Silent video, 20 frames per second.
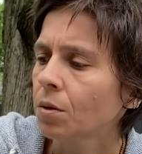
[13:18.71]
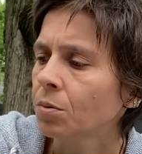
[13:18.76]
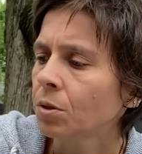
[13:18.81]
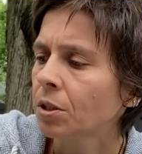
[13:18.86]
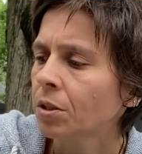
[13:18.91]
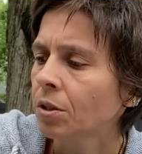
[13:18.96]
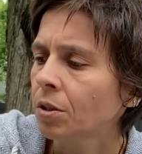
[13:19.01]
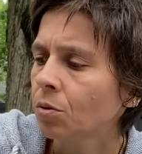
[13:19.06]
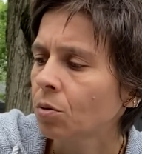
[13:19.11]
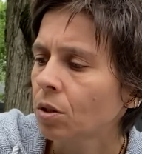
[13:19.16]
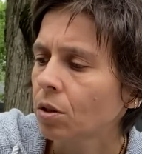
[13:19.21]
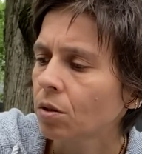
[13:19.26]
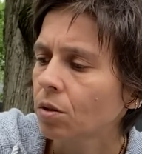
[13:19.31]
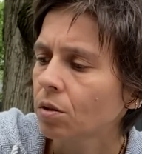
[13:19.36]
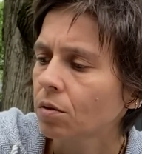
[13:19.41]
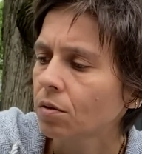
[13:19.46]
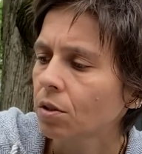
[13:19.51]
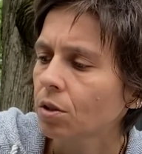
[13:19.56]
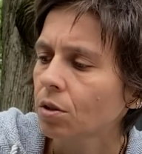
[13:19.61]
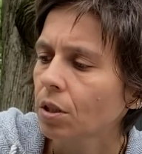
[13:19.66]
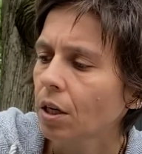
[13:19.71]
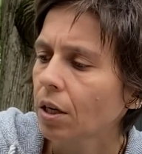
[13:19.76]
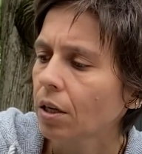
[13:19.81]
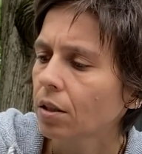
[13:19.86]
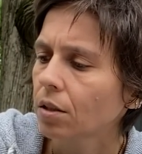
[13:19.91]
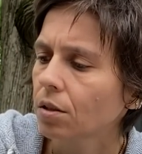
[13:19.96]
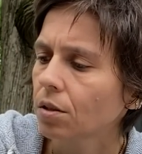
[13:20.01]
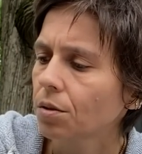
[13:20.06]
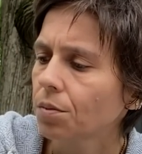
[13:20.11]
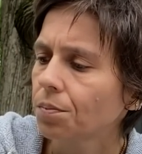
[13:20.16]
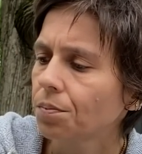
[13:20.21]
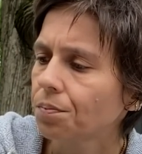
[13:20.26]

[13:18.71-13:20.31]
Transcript: me see what the universe has.